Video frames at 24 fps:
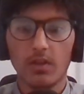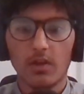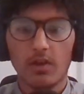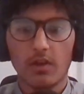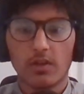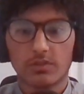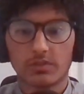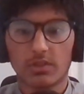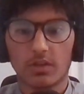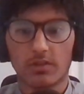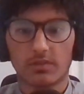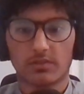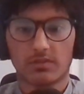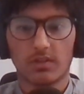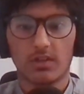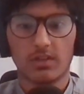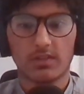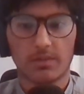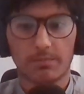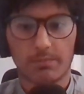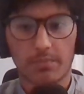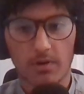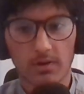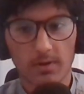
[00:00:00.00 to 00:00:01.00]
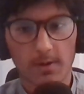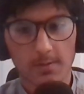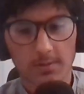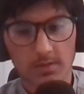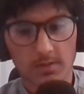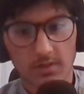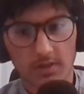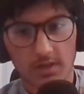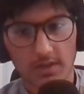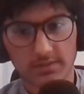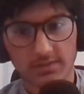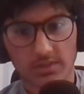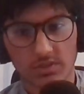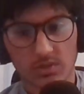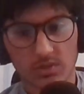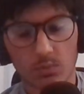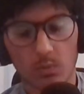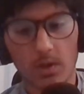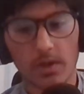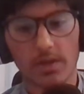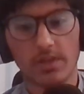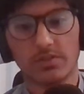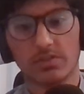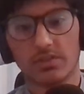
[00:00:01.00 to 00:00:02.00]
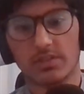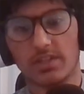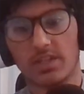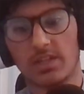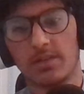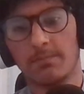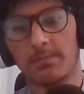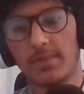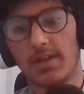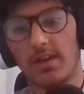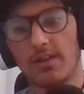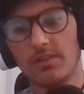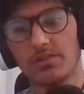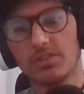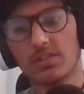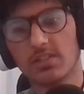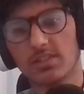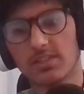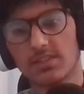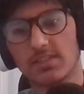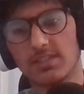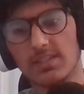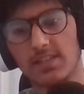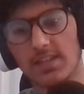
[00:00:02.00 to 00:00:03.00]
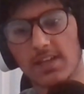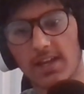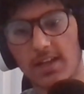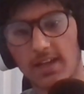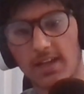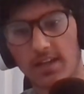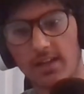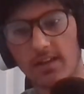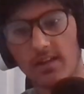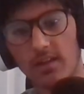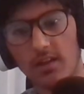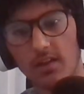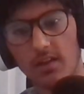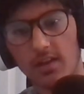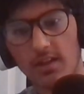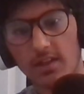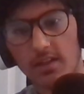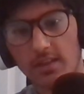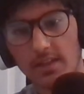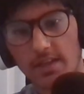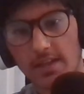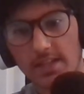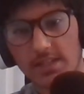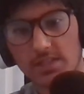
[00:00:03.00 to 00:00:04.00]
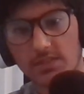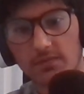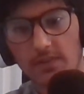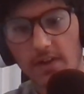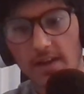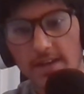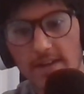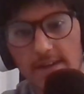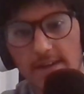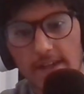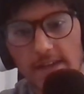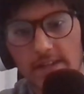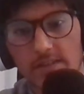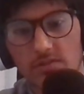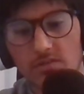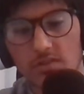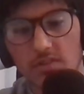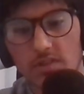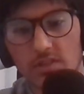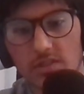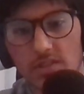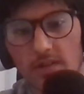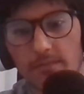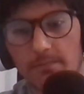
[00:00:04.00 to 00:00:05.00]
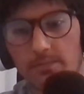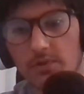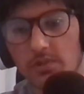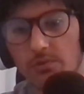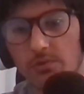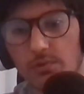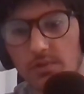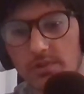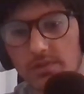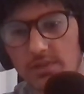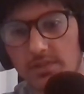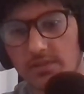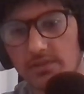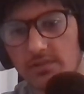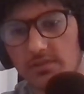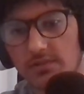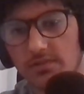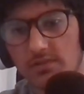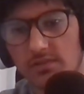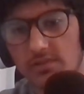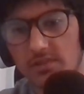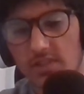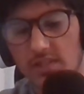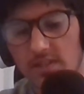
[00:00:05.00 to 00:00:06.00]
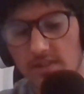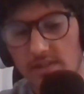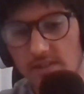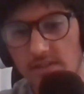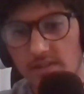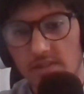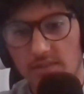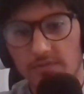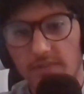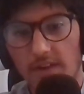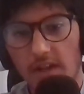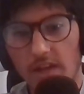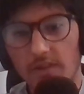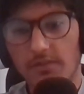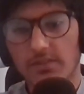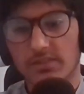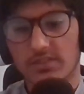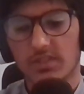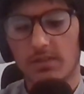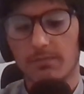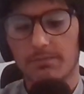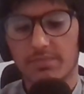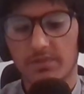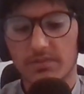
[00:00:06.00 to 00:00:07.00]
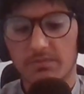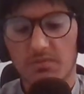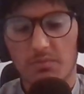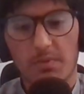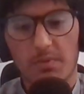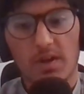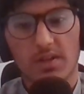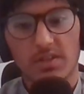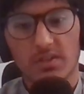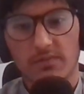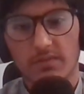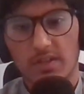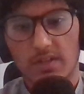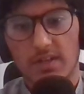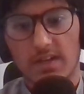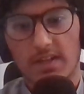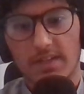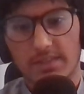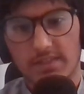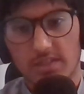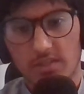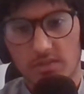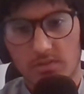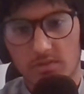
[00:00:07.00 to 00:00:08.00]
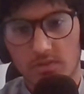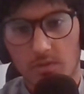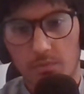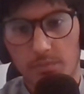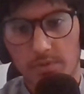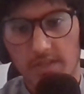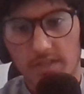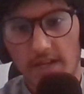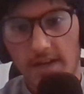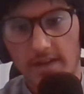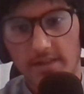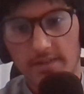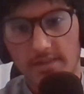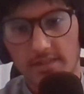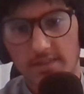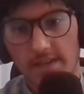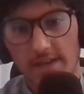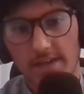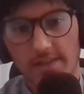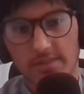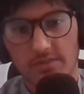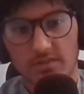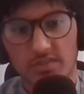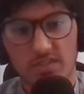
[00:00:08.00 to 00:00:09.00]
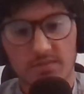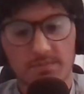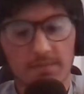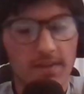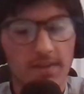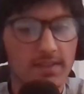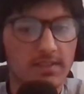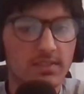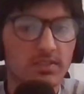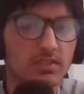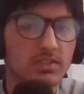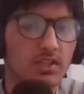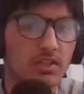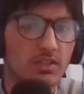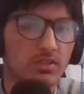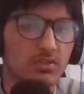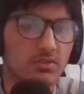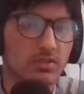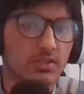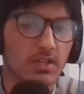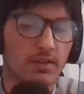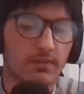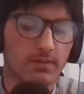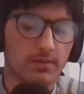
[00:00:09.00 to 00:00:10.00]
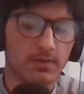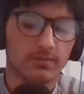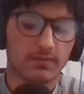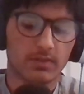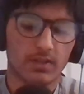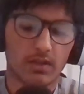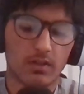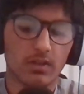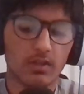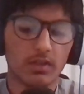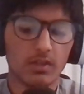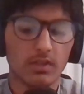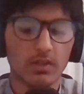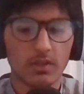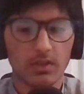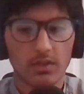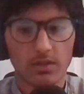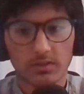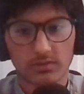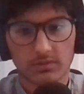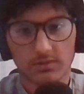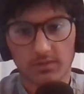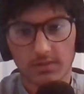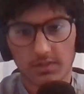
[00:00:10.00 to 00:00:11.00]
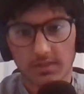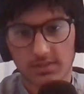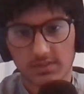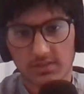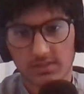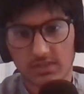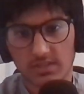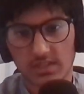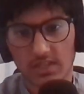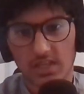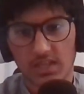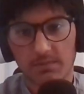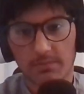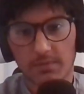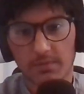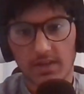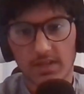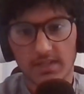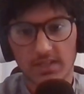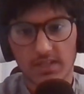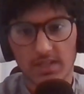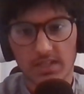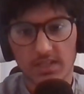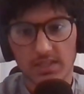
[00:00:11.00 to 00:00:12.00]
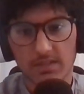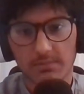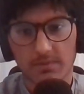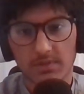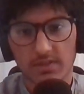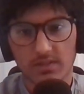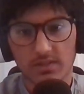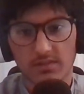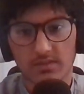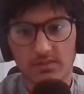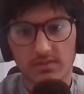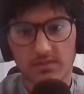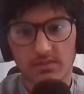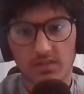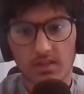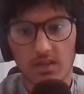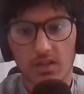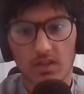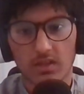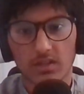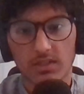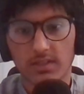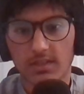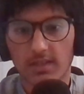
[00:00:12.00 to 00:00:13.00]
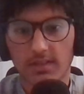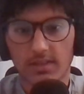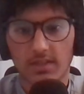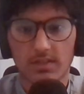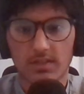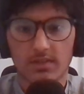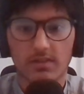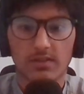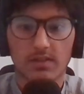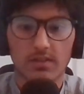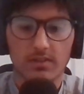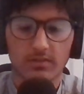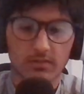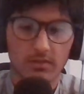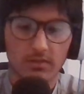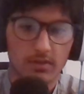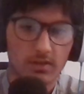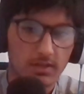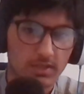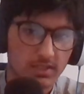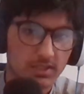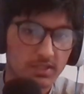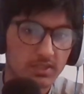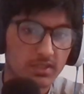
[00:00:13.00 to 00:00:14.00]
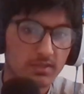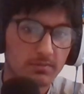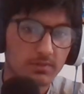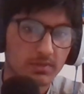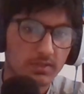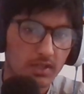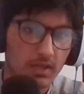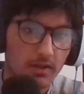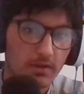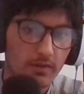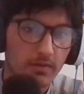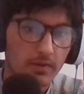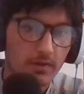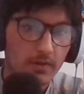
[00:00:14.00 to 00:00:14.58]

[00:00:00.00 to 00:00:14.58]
So it's going the program's going to ask us what is your name. Now, as you can see here, it's right next to the W, which is is fine for some people, but I don't really like it. So we can add an extra space here to get rid of that. So let's say my name is Ali, and then it's going to give me that.